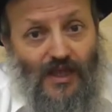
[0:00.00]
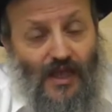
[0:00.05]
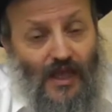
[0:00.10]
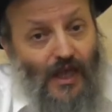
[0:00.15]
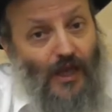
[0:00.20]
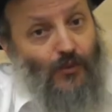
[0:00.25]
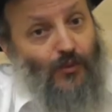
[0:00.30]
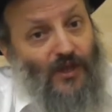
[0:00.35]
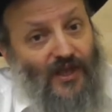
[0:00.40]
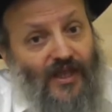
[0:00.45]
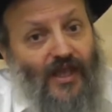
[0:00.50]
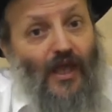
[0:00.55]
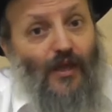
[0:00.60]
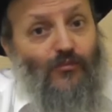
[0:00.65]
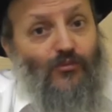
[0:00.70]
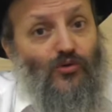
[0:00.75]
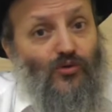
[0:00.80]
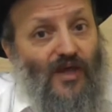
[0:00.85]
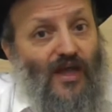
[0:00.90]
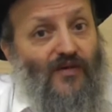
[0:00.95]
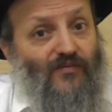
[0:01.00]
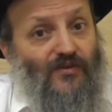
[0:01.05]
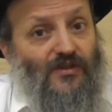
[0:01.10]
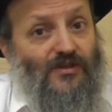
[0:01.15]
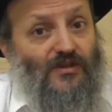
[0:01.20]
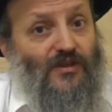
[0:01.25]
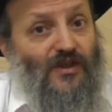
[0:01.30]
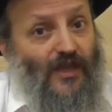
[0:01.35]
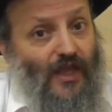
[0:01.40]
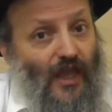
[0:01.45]
And when he came to
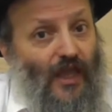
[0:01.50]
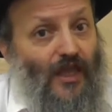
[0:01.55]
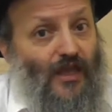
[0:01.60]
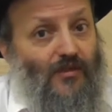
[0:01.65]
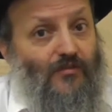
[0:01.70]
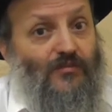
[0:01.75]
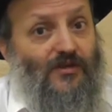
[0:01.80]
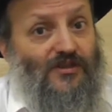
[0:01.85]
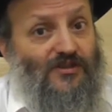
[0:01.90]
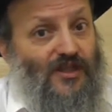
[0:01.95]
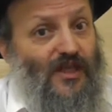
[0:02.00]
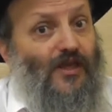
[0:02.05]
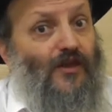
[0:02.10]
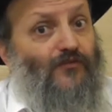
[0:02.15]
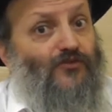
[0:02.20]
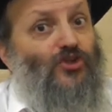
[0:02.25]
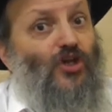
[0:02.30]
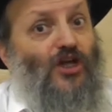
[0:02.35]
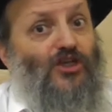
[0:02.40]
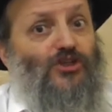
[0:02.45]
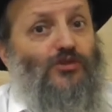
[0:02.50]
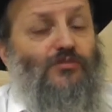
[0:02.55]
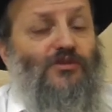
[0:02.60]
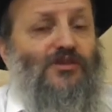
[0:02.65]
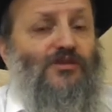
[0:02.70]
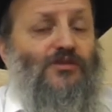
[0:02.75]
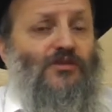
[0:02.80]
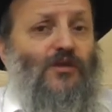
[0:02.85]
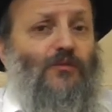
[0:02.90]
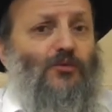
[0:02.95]
heaven, it came a day of
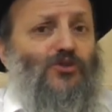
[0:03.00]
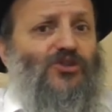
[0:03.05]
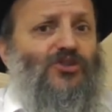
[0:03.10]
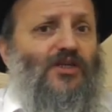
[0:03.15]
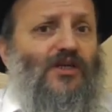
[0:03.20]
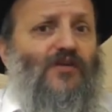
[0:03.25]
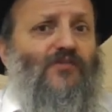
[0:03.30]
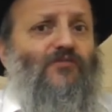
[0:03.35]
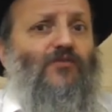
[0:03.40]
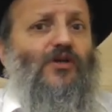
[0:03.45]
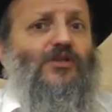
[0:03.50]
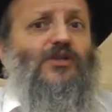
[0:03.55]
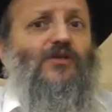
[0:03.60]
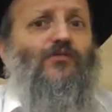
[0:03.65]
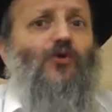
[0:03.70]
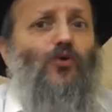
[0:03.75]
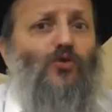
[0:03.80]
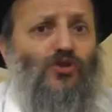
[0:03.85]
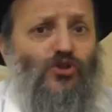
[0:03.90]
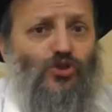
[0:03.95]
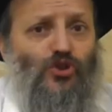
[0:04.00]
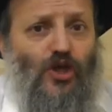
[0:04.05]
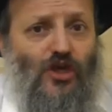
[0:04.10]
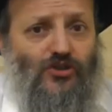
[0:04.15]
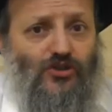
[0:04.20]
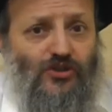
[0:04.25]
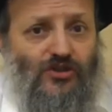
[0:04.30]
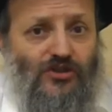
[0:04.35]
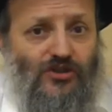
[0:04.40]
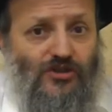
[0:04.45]
judgment. He was sitting in front of all the
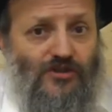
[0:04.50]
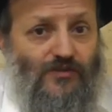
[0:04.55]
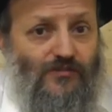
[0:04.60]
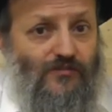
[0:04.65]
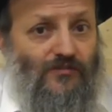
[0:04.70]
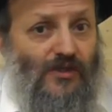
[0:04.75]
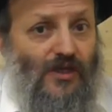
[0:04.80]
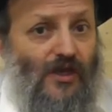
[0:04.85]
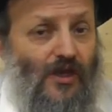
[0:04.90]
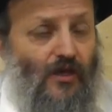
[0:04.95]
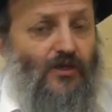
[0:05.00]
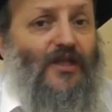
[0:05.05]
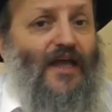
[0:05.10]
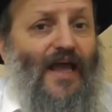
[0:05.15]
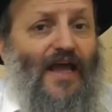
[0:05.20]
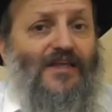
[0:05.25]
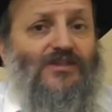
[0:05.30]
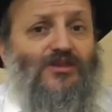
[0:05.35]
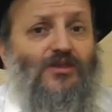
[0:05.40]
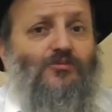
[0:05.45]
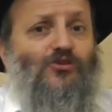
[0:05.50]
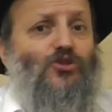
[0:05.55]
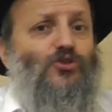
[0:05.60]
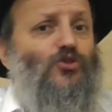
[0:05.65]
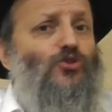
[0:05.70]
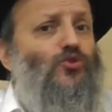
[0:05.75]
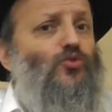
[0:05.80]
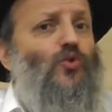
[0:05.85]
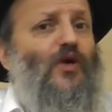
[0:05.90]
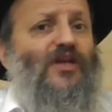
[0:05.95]
judges. And they asked him, did
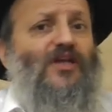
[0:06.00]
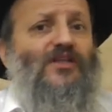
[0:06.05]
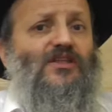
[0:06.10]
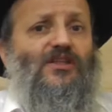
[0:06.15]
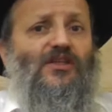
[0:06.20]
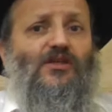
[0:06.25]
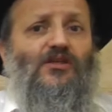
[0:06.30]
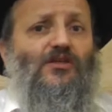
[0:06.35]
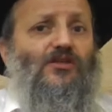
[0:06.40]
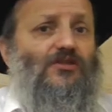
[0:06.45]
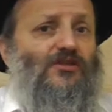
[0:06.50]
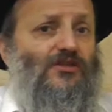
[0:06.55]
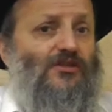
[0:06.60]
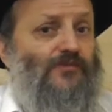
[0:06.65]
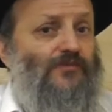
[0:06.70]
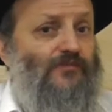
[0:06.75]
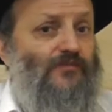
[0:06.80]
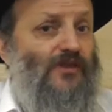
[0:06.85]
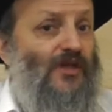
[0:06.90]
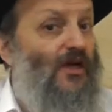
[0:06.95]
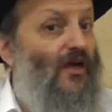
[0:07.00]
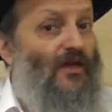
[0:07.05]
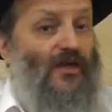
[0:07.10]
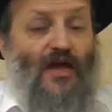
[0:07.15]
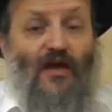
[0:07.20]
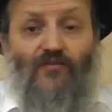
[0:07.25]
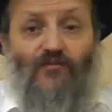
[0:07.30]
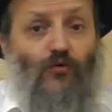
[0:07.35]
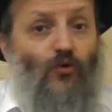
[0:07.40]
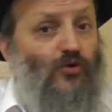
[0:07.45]
you do anything good? And
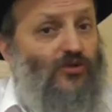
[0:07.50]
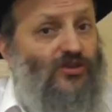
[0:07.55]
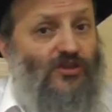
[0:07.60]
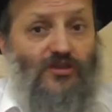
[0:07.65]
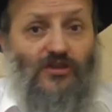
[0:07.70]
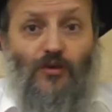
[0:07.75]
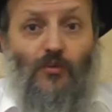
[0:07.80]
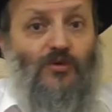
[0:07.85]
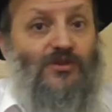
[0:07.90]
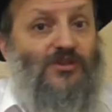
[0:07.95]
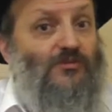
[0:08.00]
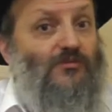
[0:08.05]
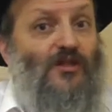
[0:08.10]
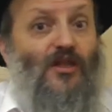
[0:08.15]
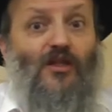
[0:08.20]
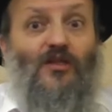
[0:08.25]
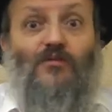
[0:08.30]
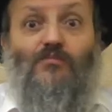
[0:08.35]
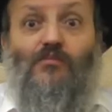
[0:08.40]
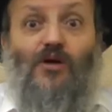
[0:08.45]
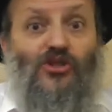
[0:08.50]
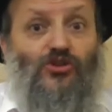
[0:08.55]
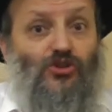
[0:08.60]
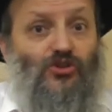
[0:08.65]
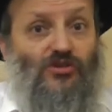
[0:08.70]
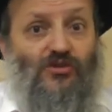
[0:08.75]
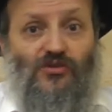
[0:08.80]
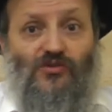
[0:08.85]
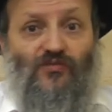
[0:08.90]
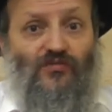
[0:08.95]
unfortunately, there was not
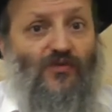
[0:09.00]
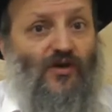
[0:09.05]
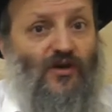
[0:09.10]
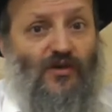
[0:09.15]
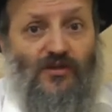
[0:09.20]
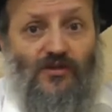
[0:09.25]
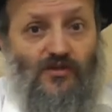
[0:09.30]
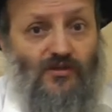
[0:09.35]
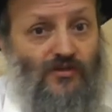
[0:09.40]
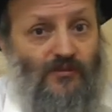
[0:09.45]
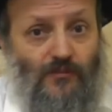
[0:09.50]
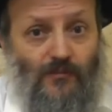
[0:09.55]
much to find.